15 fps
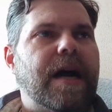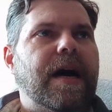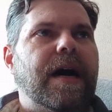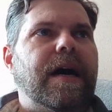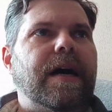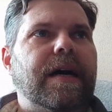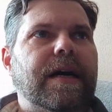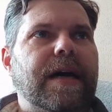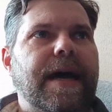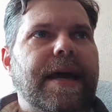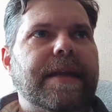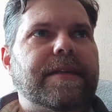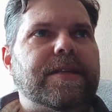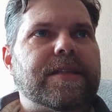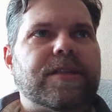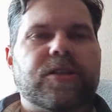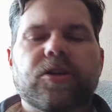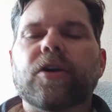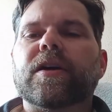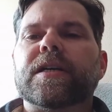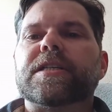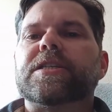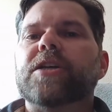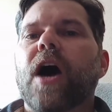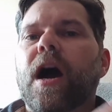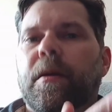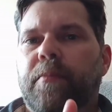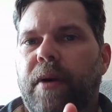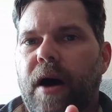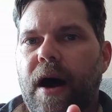I just took a
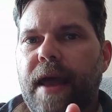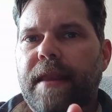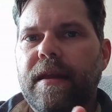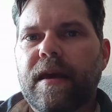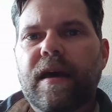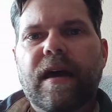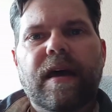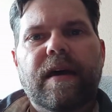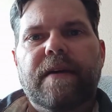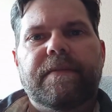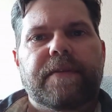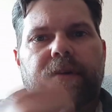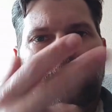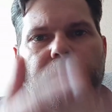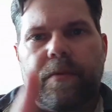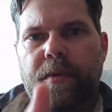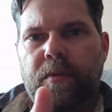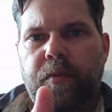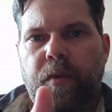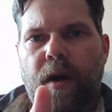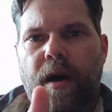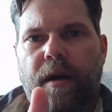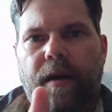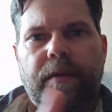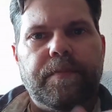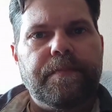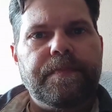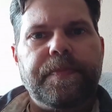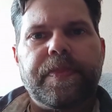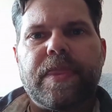stock pot, filled it with water,
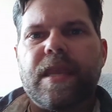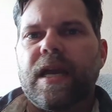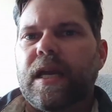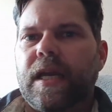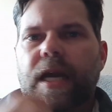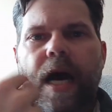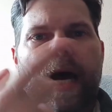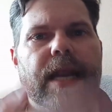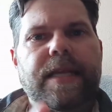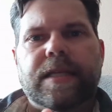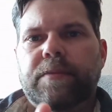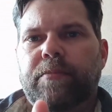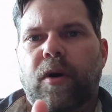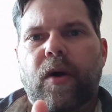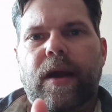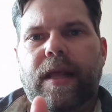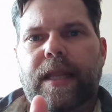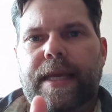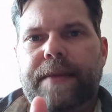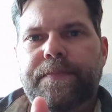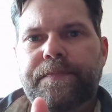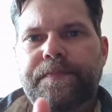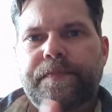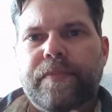got it to boiling.